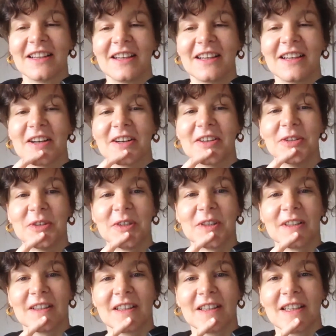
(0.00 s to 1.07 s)

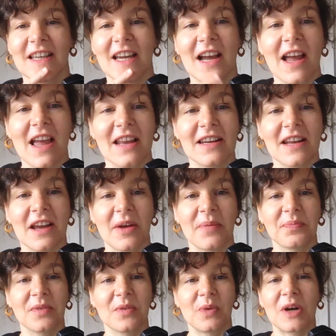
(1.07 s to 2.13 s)
Cool. Yeah.
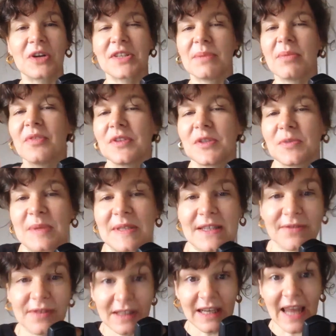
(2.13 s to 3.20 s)
And what are some of the
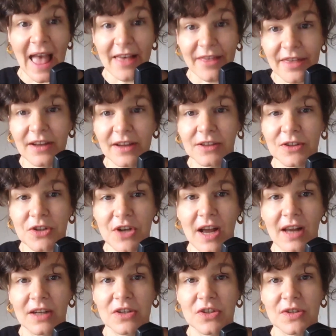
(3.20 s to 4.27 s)
specifically ethical
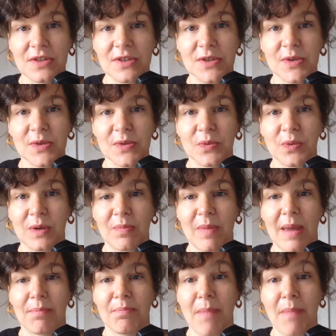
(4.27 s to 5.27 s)
challenges when